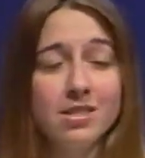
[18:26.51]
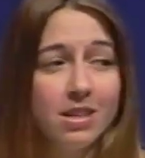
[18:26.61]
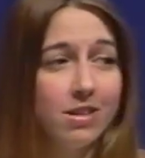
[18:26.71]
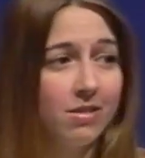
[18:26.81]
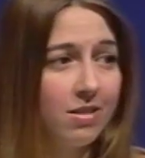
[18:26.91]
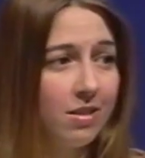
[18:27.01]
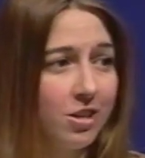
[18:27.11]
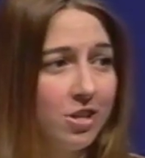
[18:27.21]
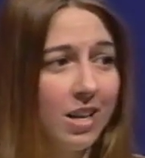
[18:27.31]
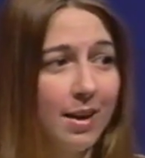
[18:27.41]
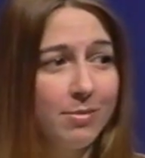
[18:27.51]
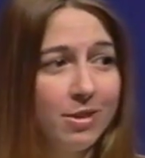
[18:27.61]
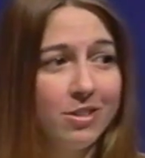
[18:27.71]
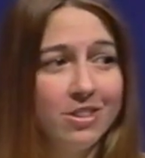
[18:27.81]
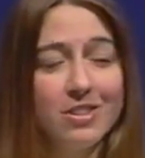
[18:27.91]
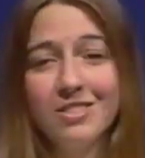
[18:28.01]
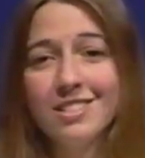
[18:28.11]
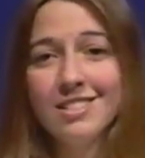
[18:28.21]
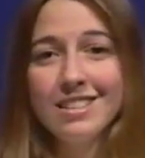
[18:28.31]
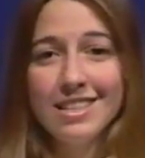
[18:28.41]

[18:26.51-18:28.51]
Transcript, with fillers: So good job, Luke, who's